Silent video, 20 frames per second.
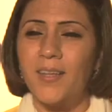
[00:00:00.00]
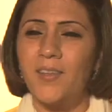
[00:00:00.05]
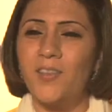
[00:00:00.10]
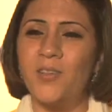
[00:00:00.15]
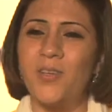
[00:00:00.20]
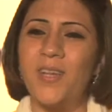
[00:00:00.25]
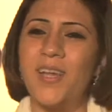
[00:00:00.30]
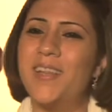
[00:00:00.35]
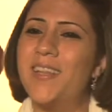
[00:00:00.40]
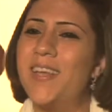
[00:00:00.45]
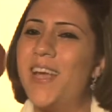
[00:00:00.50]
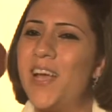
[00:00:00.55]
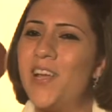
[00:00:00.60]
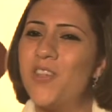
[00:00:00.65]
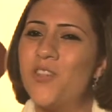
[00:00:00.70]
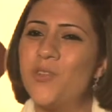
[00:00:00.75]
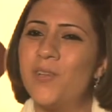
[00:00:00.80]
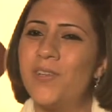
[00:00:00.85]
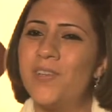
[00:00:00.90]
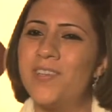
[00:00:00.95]
Today the
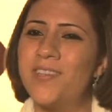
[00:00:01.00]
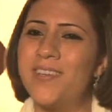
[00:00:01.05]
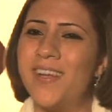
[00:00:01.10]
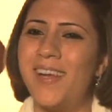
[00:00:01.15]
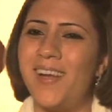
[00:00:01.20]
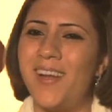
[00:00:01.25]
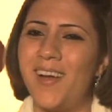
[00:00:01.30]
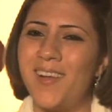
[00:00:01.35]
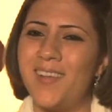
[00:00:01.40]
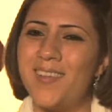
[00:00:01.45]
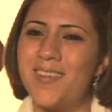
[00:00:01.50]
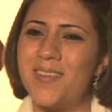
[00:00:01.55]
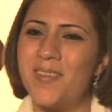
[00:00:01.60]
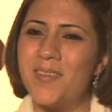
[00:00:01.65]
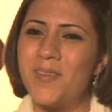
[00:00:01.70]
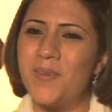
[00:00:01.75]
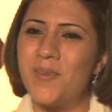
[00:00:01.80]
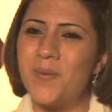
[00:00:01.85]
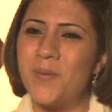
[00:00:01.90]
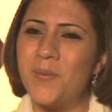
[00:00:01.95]
angels tell us,
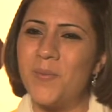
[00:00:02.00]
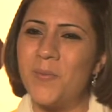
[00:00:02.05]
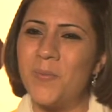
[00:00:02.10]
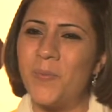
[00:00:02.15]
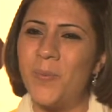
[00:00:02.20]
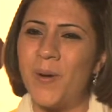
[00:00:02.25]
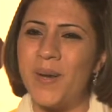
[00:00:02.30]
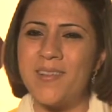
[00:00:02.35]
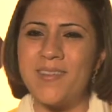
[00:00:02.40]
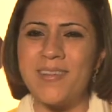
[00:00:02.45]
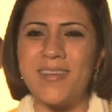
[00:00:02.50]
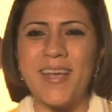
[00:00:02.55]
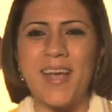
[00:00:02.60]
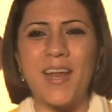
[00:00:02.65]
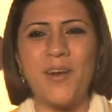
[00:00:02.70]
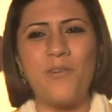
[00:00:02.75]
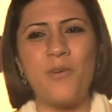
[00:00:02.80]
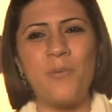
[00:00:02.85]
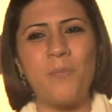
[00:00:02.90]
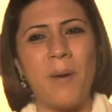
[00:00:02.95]
once
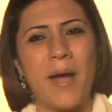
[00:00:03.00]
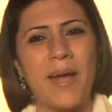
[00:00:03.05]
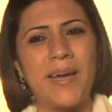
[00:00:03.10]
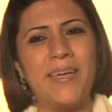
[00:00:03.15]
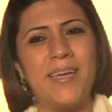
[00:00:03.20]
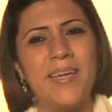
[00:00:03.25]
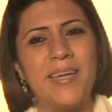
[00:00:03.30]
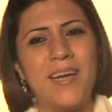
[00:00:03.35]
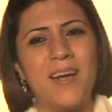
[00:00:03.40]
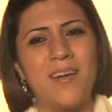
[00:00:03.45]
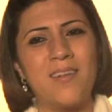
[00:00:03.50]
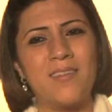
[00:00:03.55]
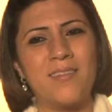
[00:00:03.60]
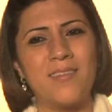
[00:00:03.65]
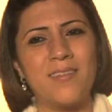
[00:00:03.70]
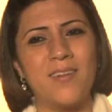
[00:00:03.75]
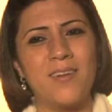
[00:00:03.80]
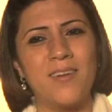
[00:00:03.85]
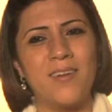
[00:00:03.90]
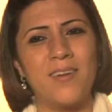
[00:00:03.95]
again reminding
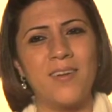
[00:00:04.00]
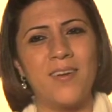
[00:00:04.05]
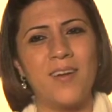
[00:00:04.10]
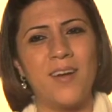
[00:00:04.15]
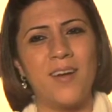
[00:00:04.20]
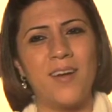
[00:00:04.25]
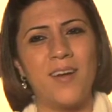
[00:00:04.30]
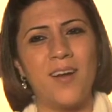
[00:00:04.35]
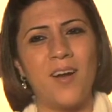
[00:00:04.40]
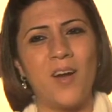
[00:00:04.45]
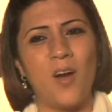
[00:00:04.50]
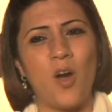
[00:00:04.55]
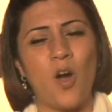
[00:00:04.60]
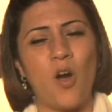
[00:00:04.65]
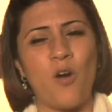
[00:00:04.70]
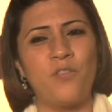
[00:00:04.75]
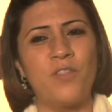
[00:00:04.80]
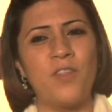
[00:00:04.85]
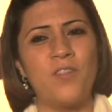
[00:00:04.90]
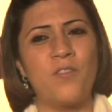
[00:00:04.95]
us
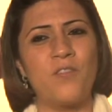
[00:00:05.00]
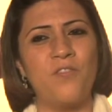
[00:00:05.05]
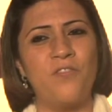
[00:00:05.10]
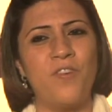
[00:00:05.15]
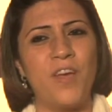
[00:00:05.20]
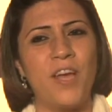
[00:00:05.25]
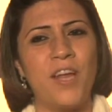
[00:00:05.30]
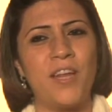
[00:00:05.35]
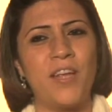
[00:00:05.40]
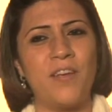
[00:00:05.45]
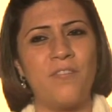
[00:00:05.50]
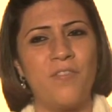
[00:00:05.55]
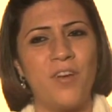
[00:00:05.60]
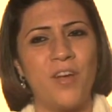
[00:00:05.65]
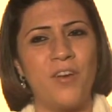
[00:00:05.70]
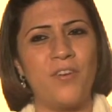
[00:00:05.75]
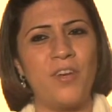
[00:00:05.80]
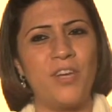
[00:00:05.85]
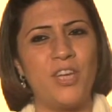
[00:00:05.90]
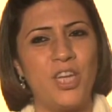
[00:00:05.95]
of this very,
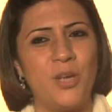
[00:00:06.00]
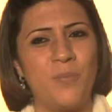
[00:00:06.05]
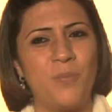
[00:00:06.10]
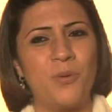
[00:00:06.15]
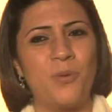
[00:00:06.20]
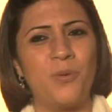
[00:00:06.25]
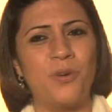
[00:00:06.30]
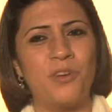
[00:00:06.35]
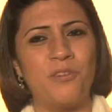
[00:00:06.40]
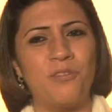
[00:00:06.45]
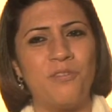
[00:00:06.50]
very deep-rooted